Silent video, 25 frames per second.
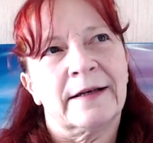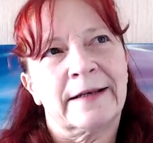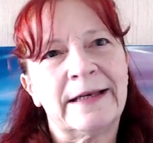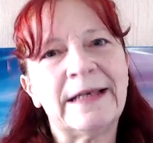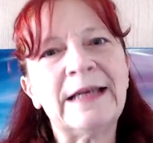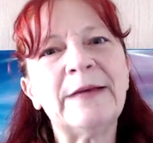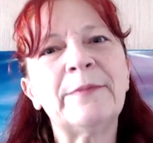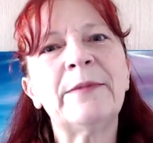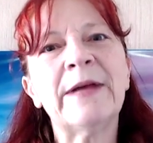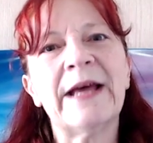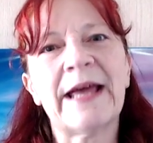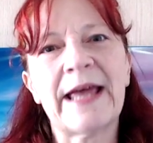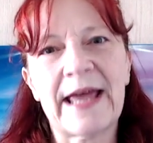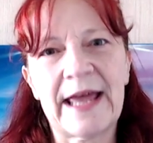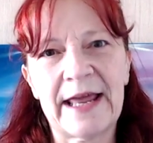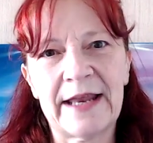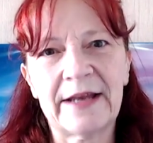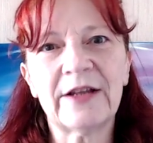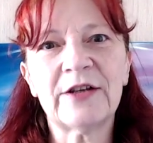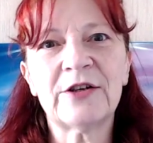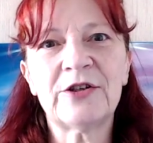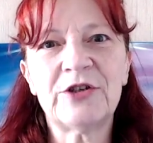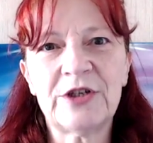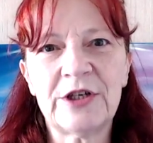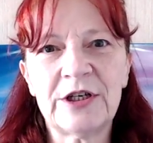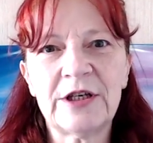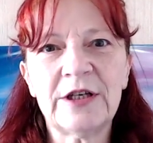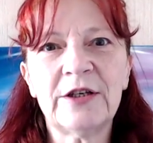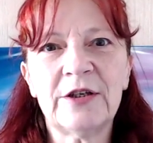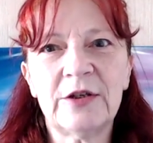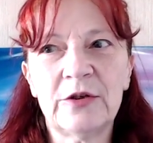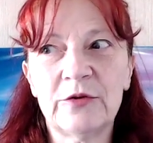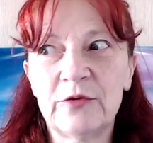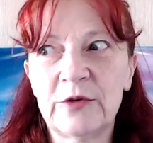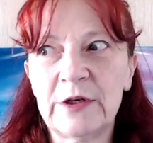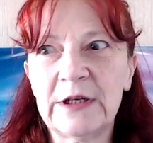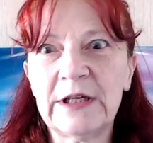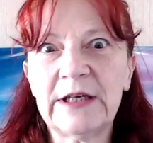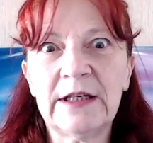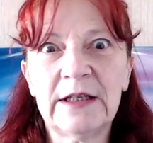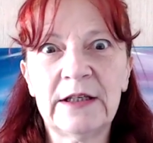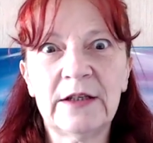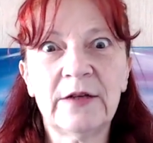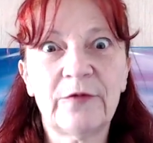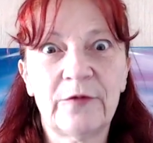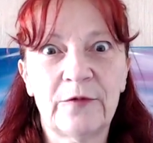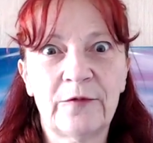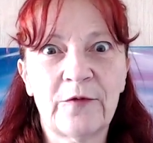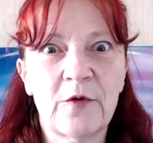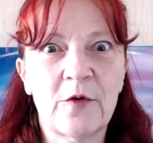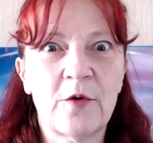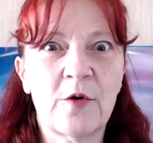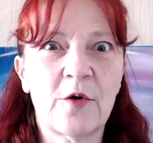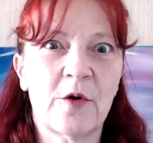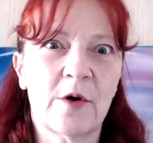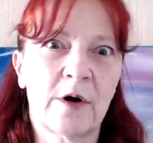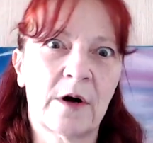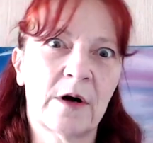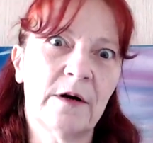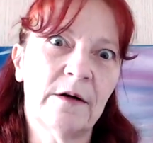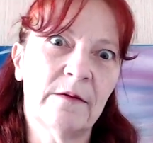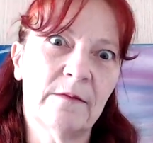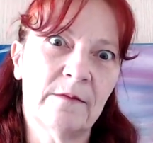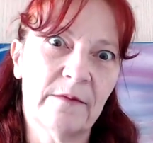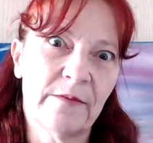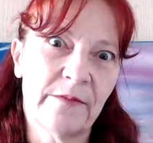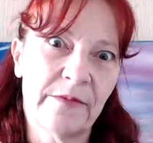keep the energy you need for